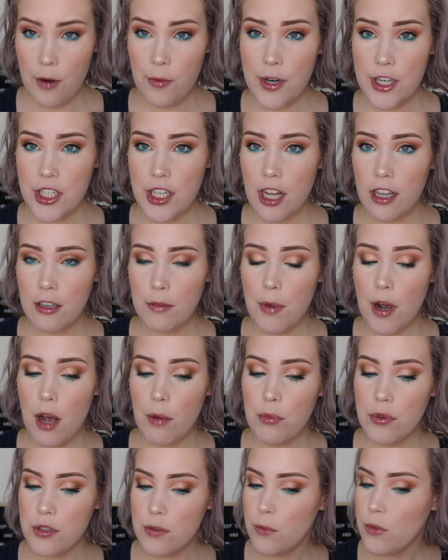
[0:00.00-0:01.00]
I wish
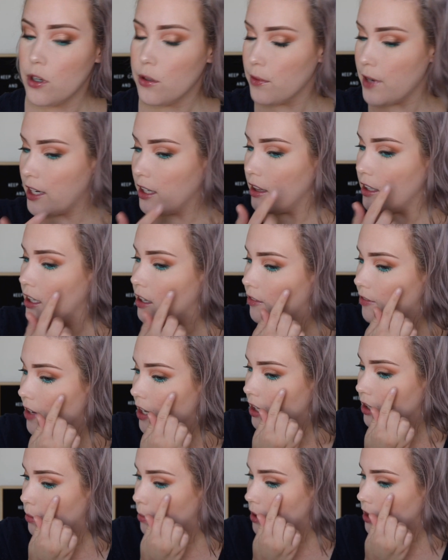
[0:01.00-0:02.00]
ColourPop was more readily
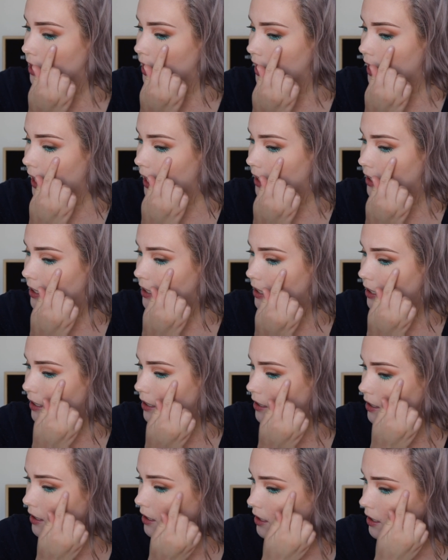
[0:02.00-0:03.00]
available in
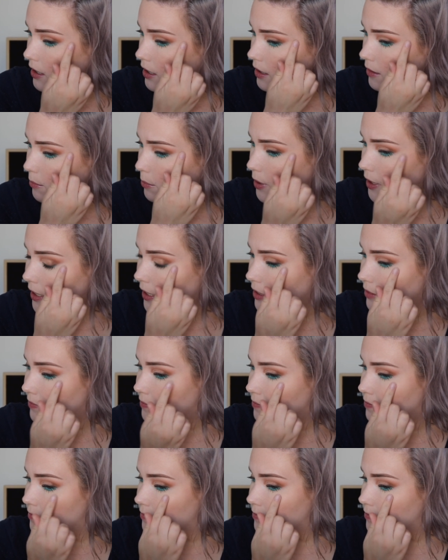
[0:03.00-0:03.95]
Canada, but